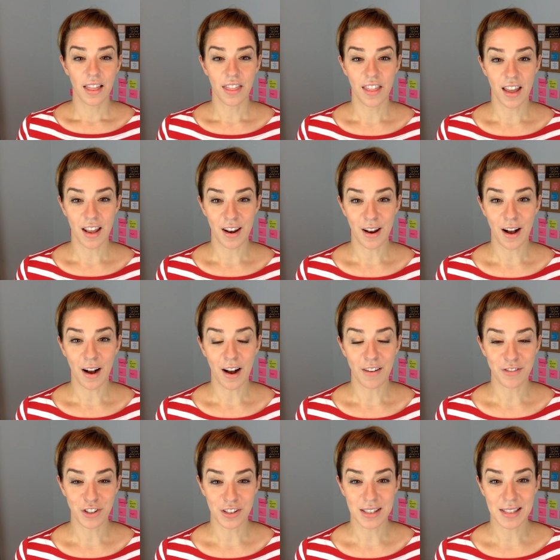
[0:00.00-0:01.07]
Then
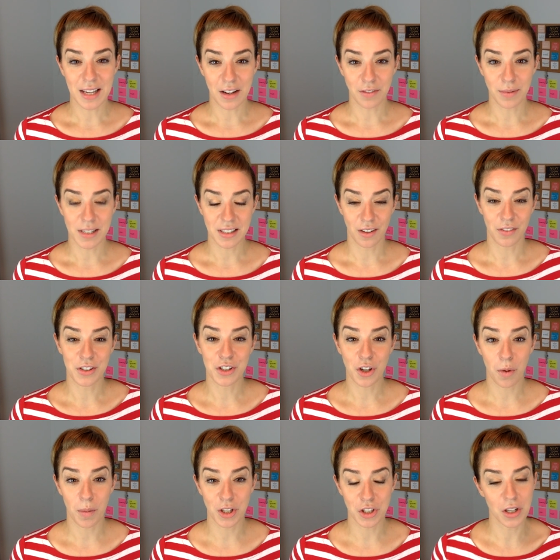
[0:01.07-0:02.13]
I've just saved myself
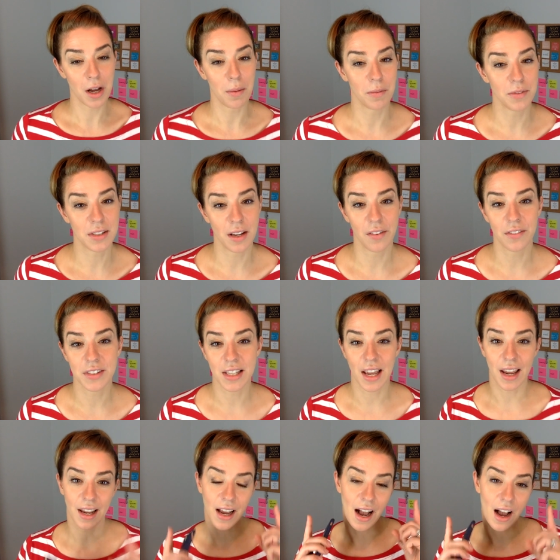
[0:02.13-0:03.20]
so much time of
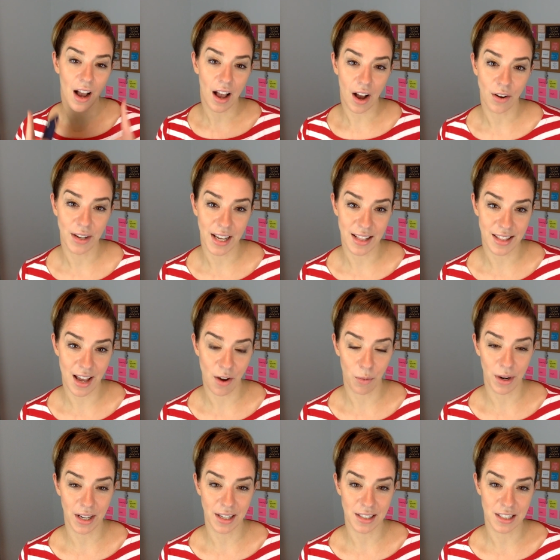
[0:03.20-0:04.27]
saying, I'll get that
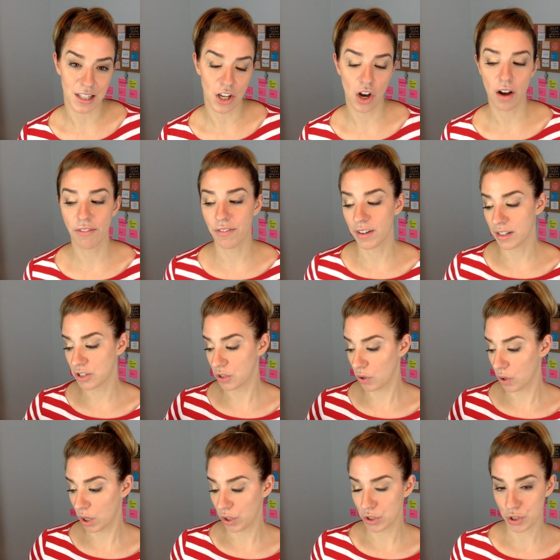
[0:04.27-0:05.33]
when I get to the office,
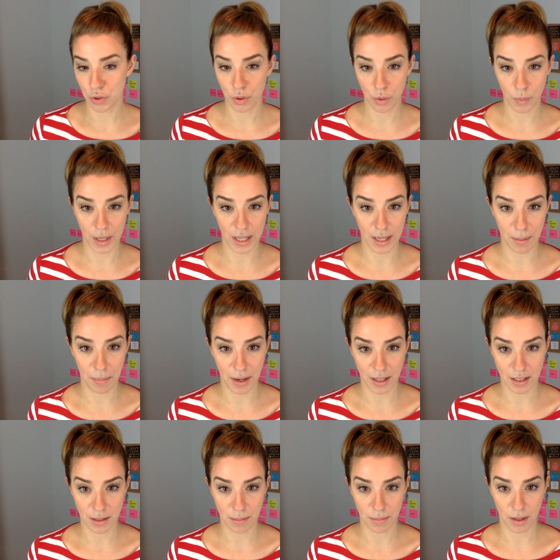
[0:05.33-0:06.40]
or I'll do it when I get
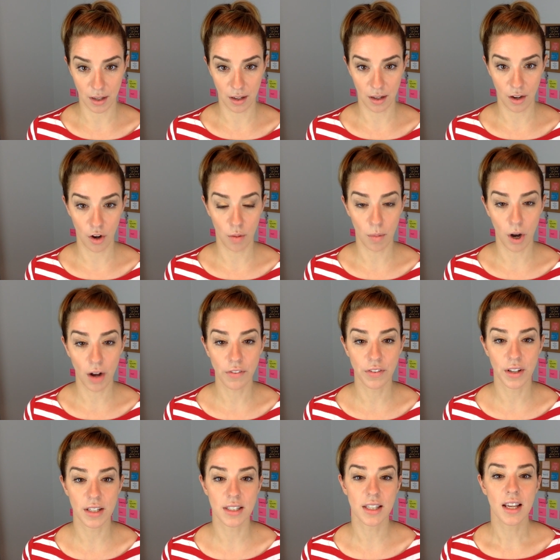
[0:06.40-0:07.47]
back to my home
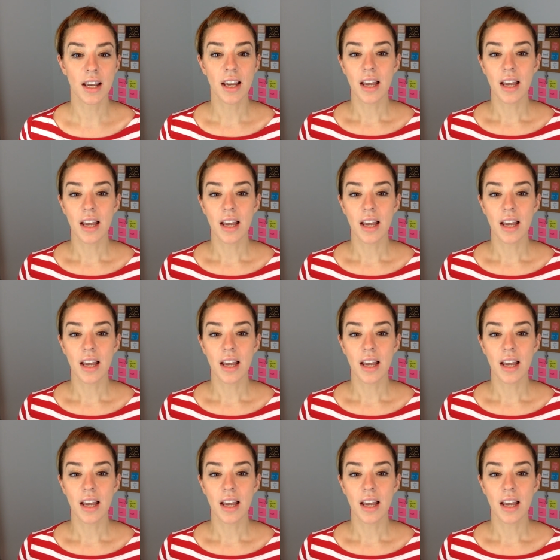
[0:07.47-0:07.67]
office.